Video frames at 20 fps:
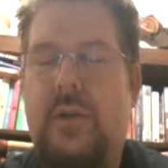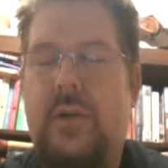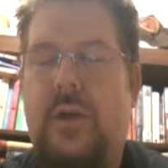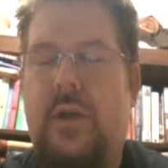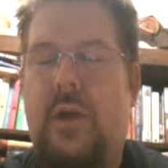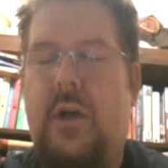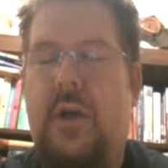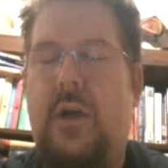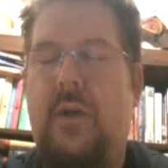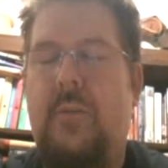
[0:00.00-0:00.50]

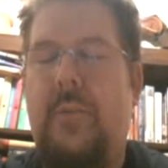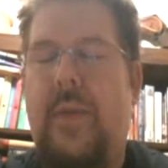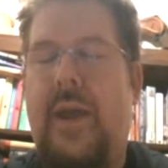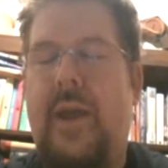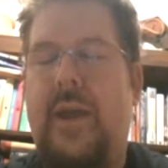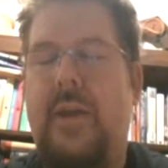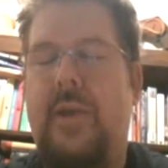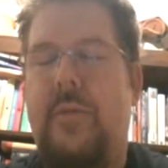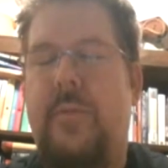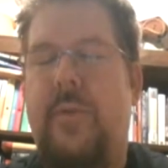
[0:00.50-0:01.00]
Oh
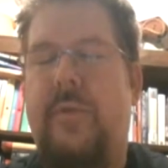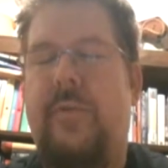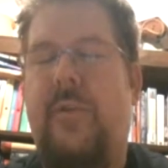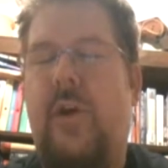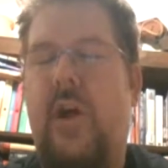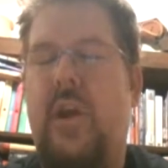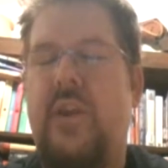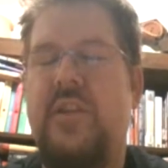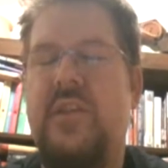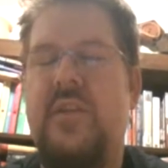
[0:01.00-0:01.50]
man, you'd be
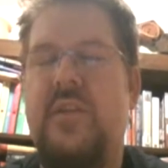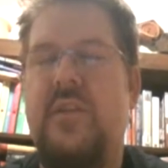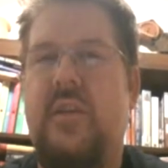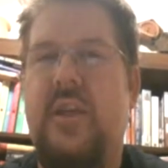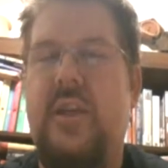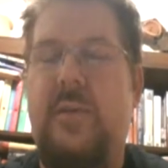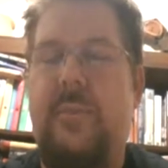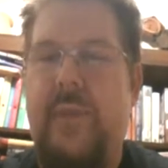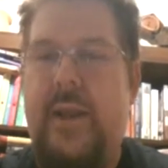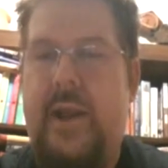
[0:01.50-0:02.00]
falling
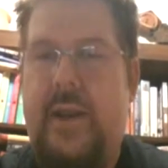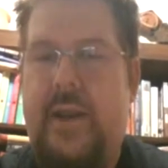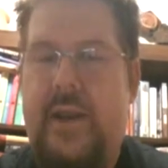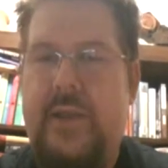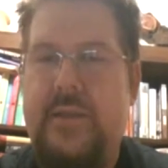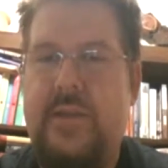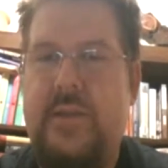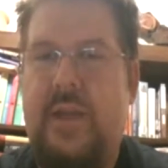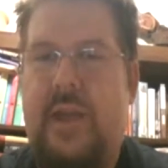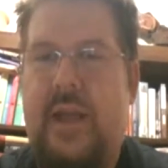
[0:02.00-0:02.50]
asleep in that
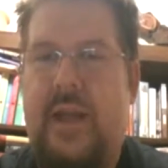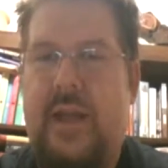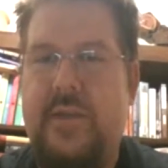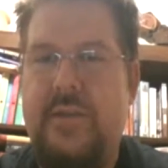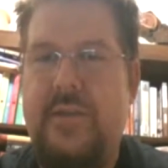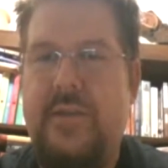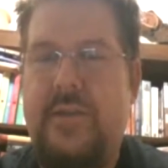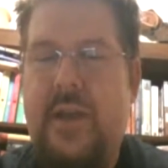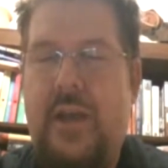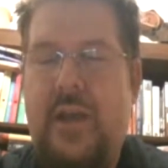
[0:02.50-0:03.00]
guy's
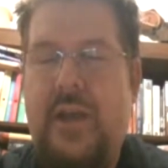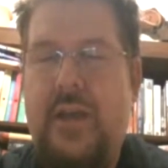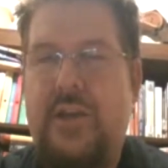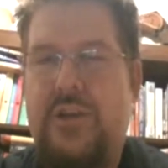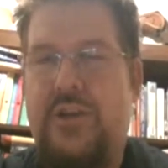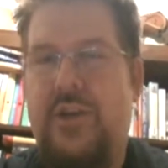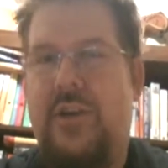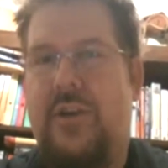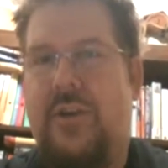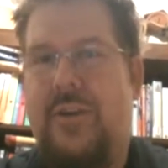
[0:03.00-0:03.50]
class.
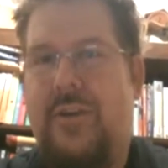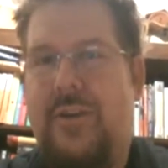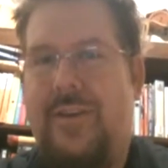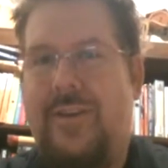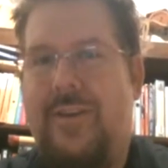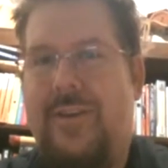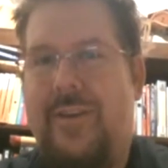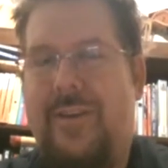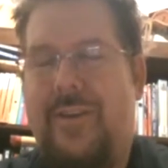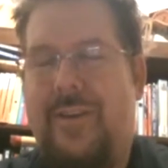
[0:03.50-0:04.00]
Sure,
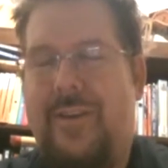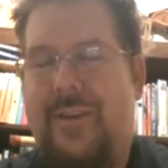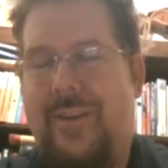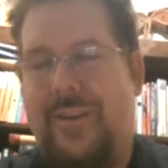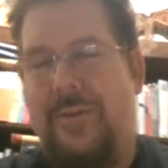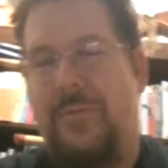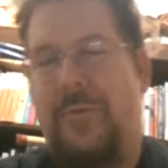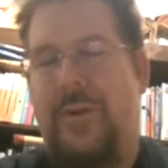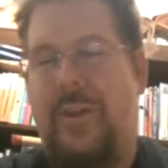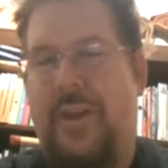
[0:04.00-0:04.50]

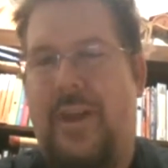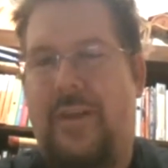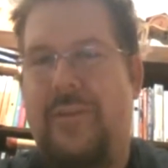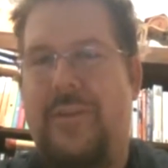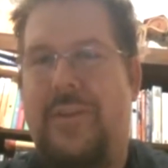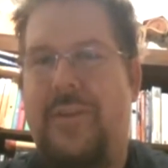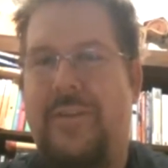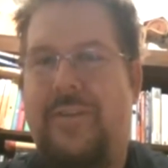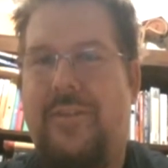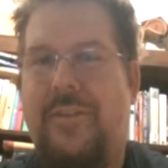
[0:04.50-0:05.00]
in real life
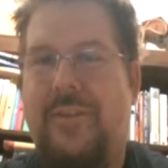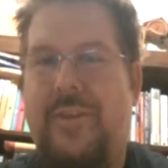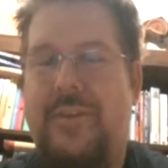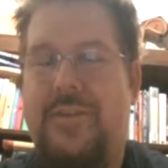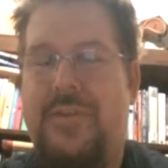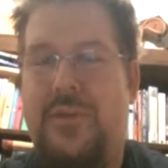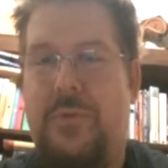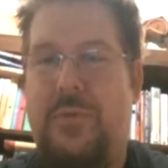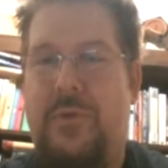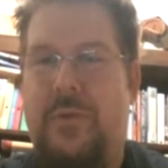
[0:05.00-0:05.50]
he's
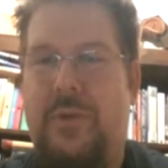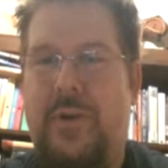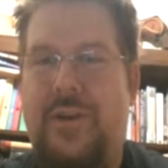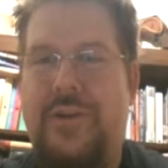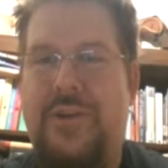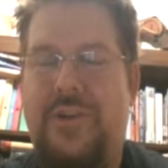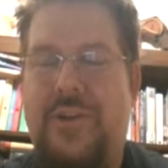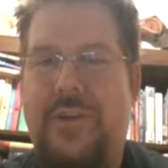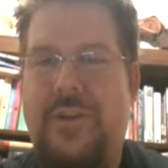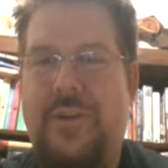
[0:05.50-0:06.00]
super
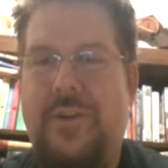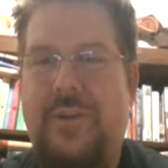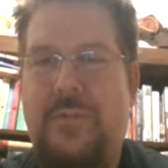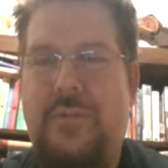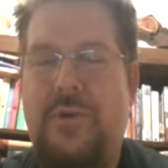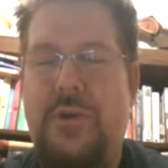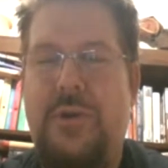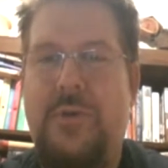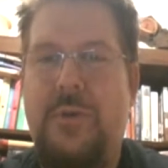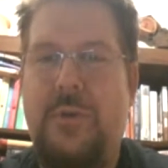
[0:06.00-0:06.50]
rich and a
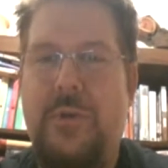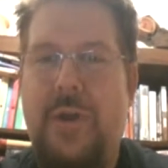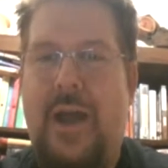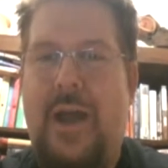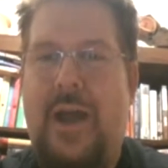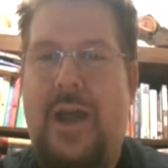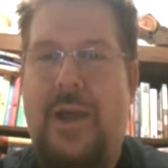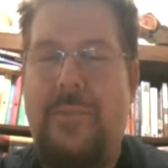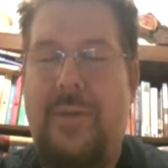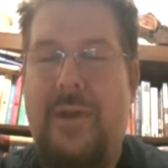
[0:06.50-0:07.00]
pretty cool
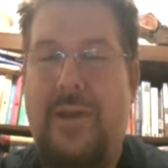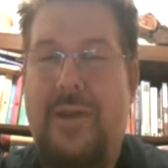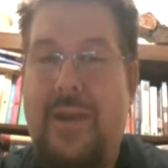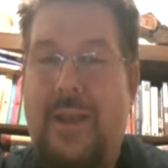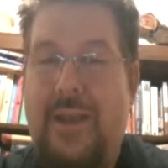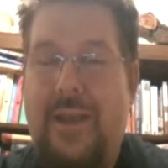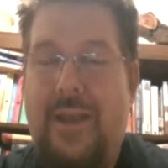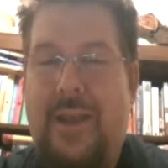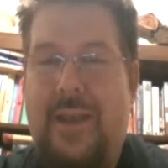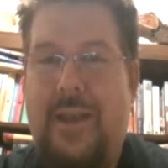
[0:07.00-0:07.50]
guy, but
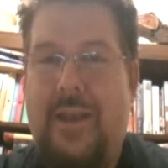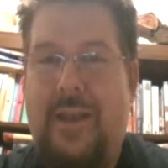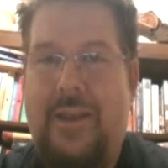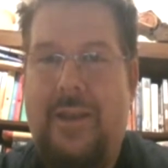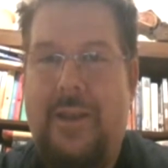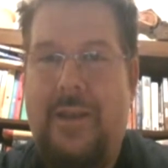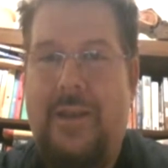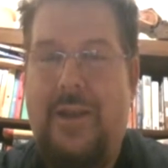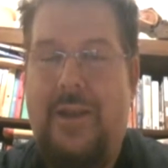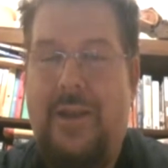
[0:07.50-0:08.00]
hey,
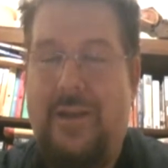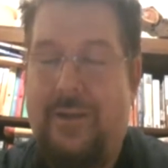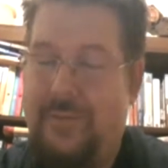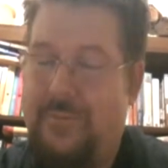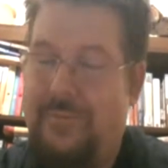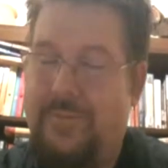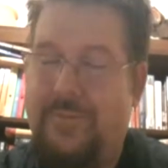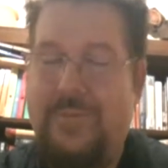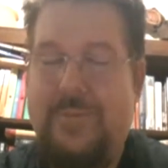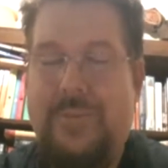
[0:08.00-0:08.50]
he
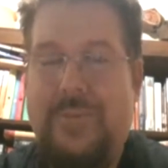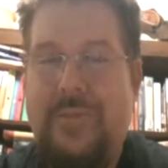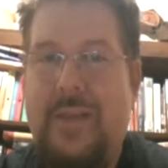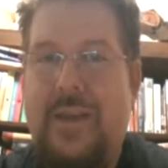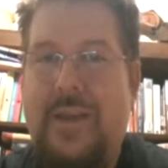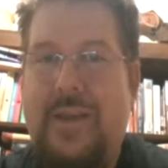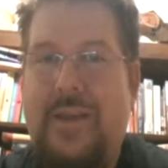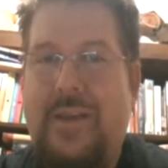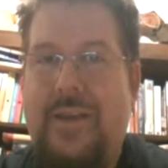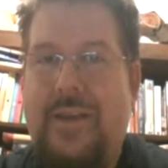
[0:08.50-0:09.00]

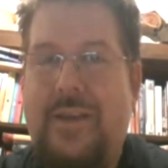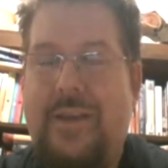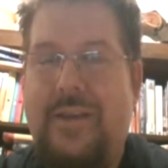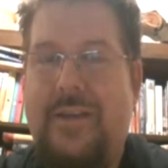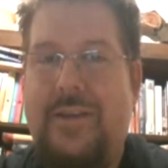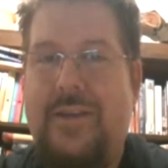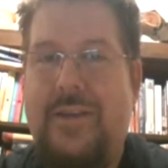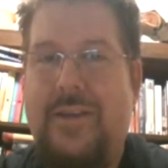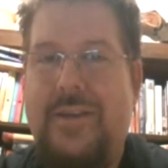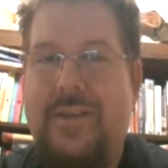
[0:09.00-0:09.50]

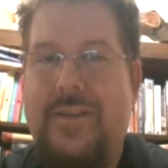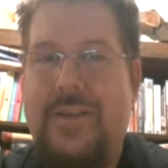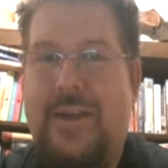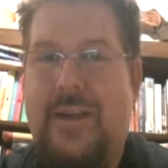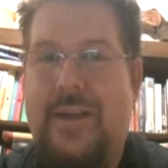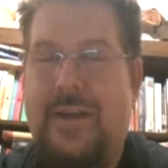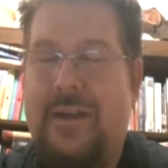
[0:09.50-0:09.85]
does